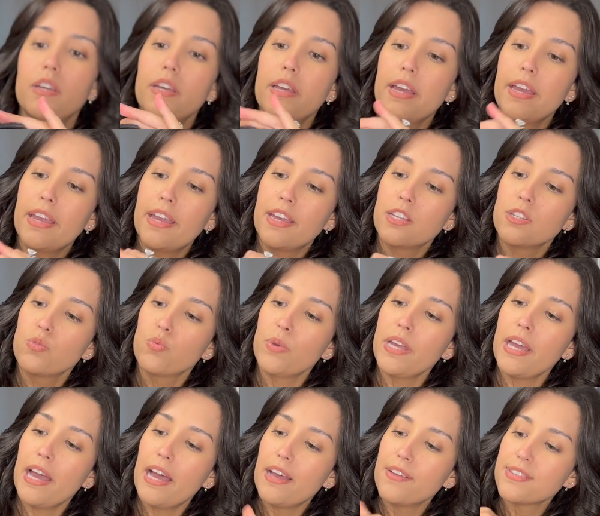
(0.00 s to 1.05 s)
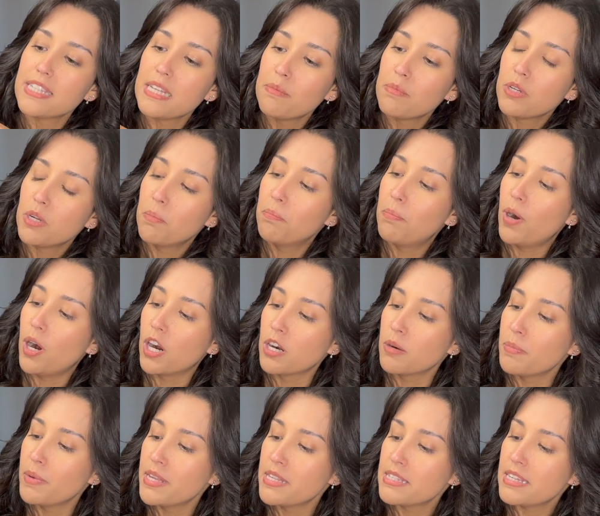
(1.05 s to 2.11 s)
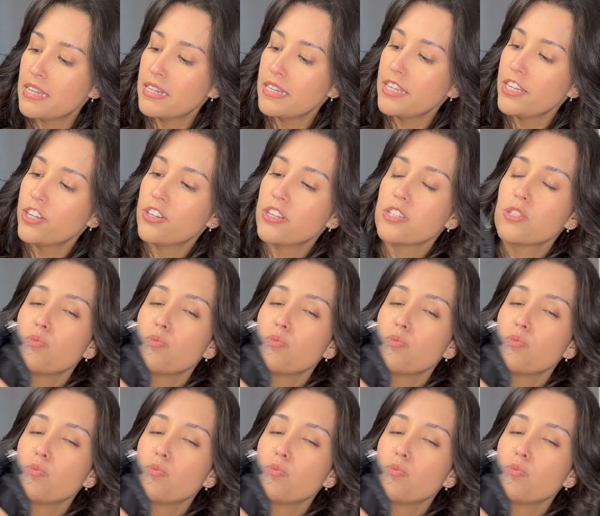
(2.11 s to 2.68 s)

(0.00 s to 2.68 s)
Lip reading: And we have some compartments in here as